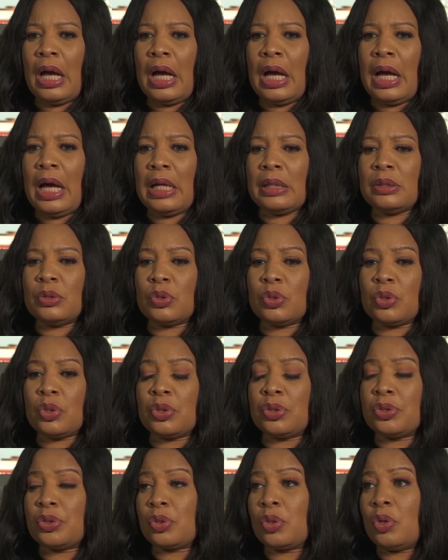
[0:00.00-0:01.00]
I had to
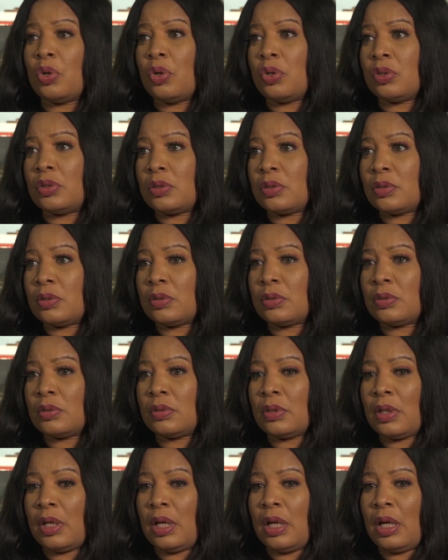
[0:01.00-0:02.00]
turn to God.
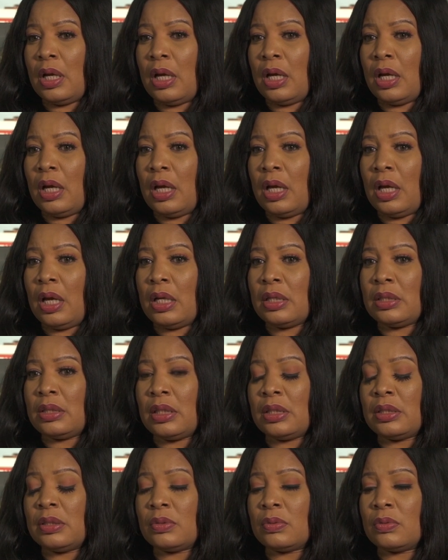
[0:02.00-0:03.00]
I
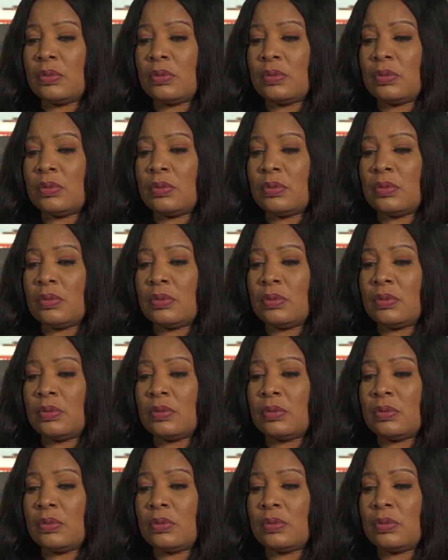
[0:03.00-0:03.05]
said,